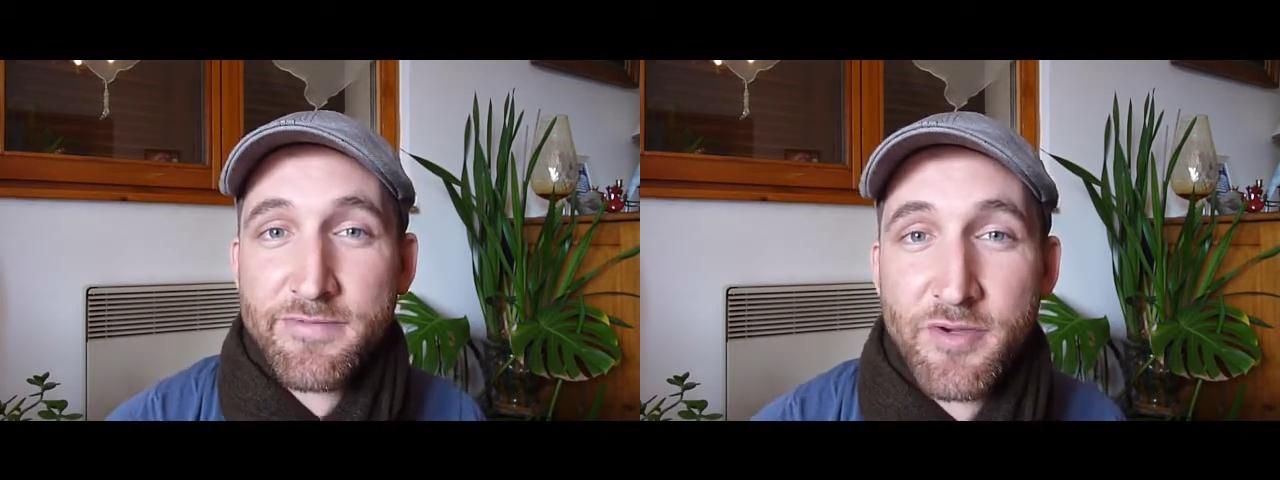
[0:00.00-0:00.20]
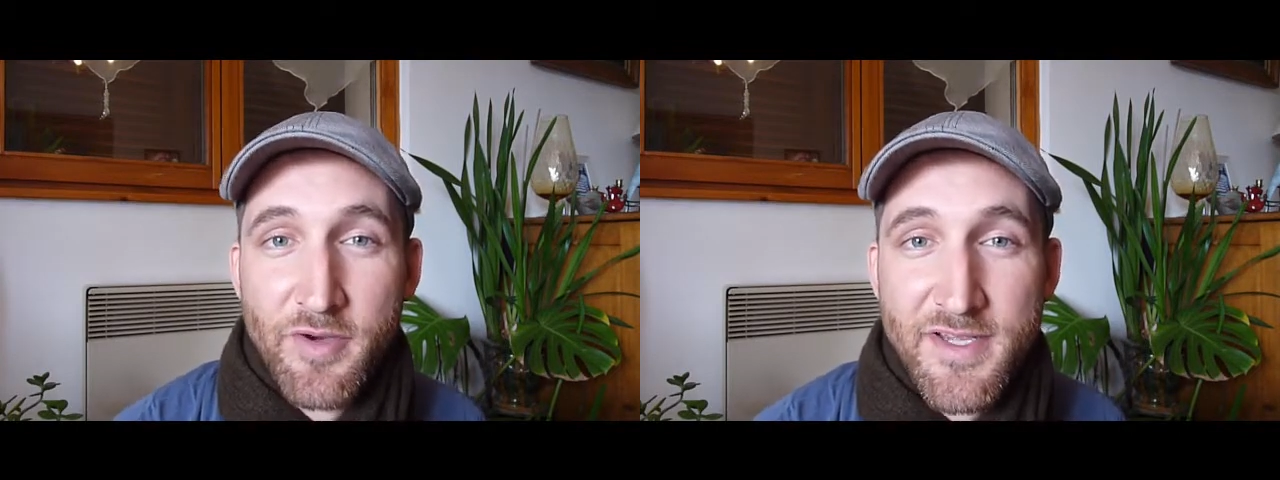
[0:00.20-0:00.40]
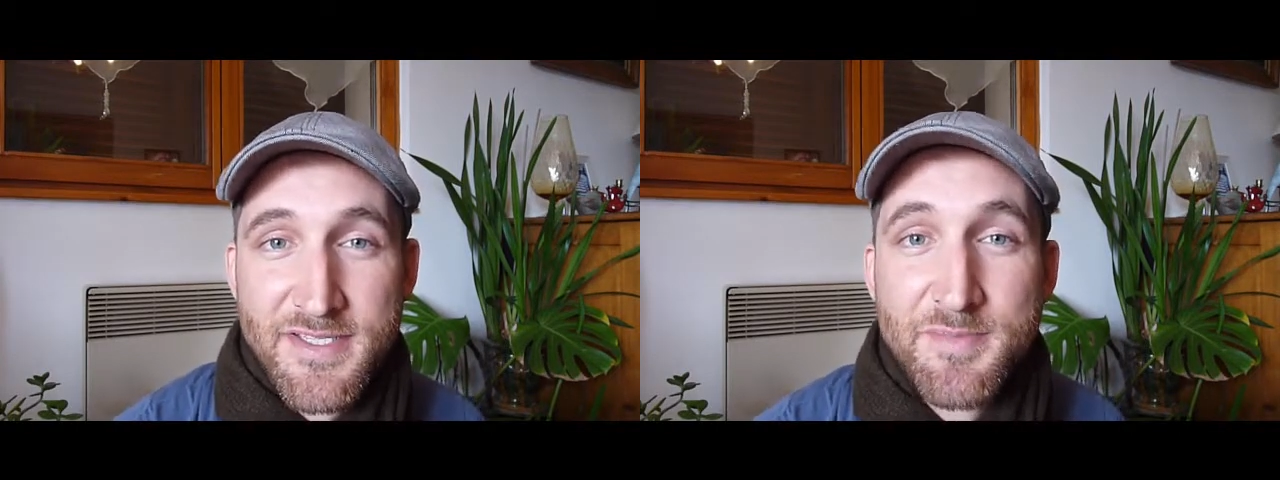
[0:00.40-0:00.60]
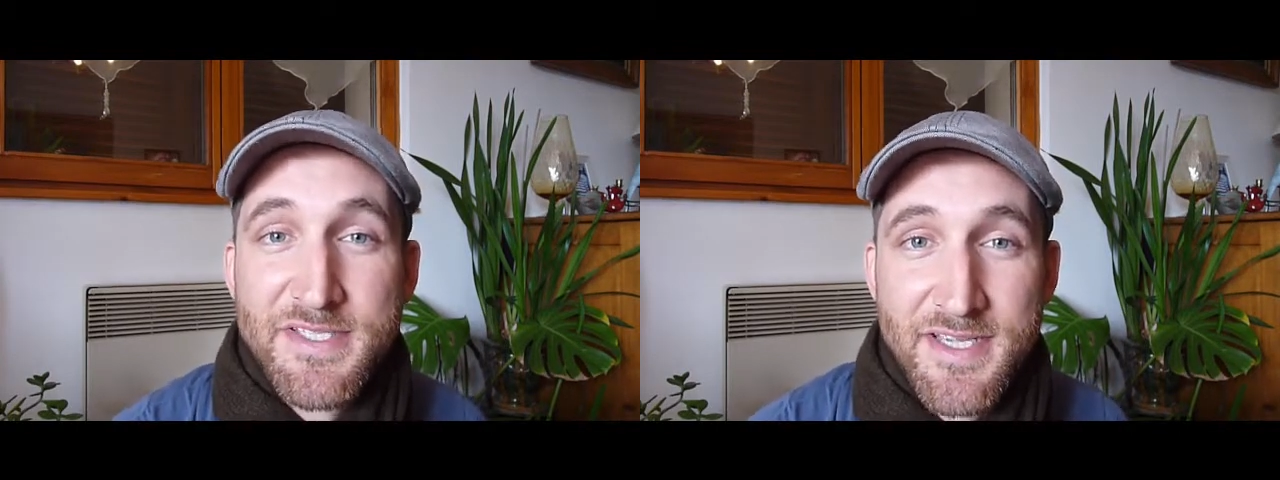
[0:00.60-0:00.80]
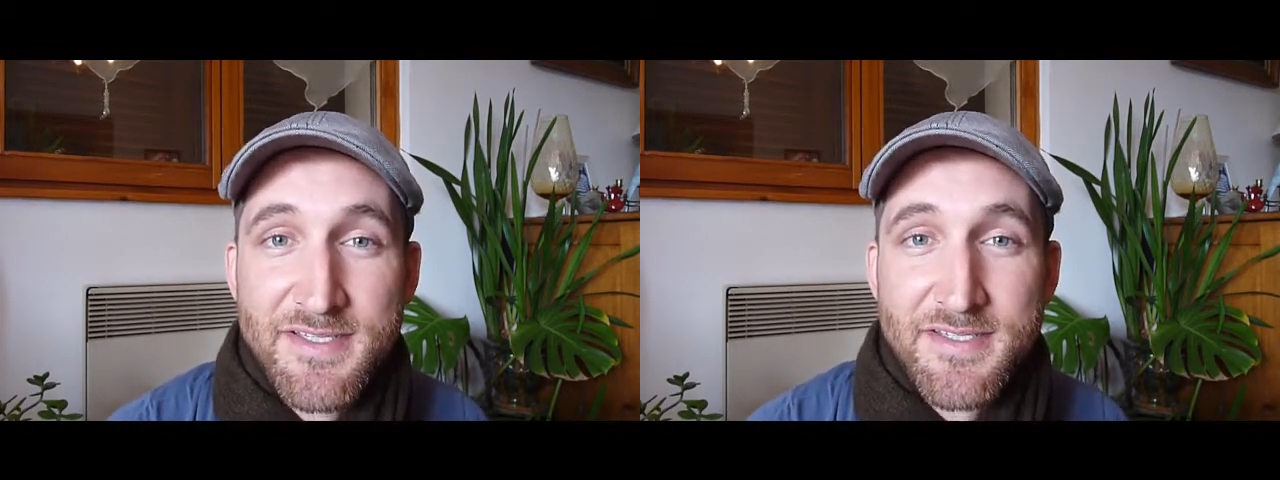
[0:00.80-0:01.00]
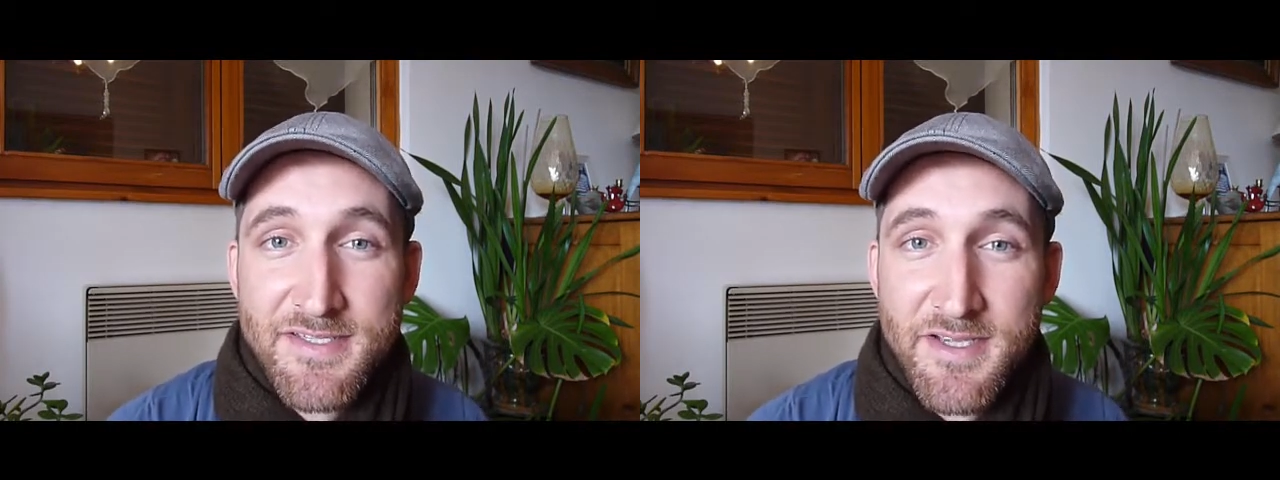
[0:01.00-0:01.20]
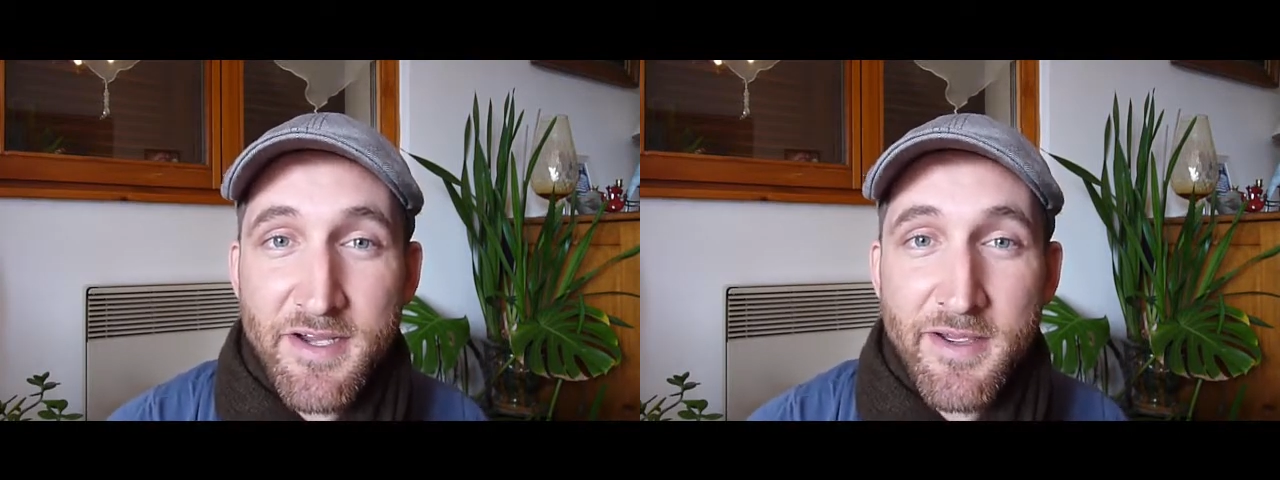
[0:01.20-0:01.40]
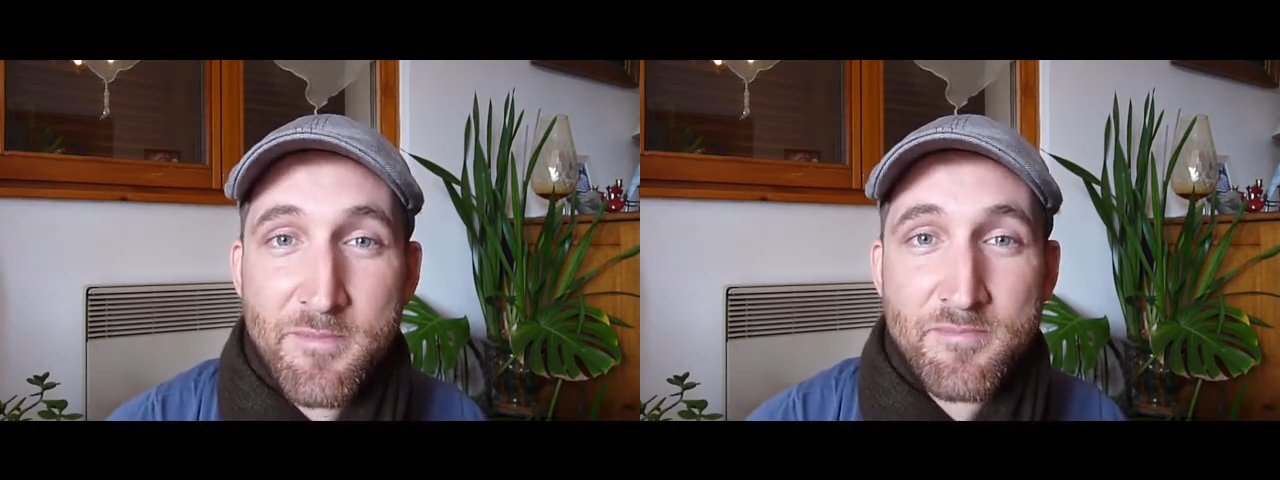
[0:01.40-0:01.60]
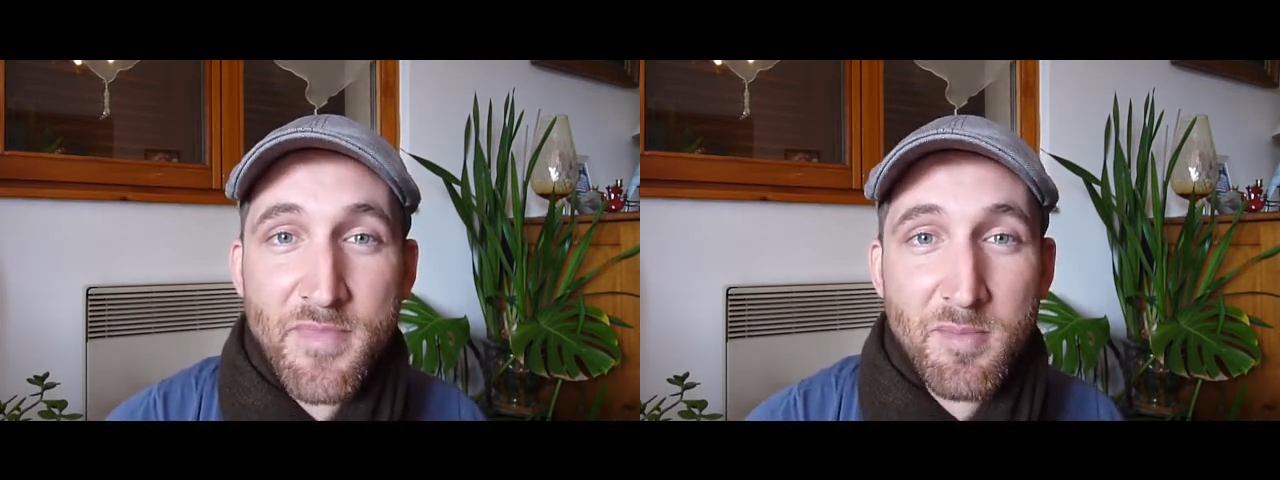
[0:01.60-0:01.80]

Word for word: you're as obsessed as I am,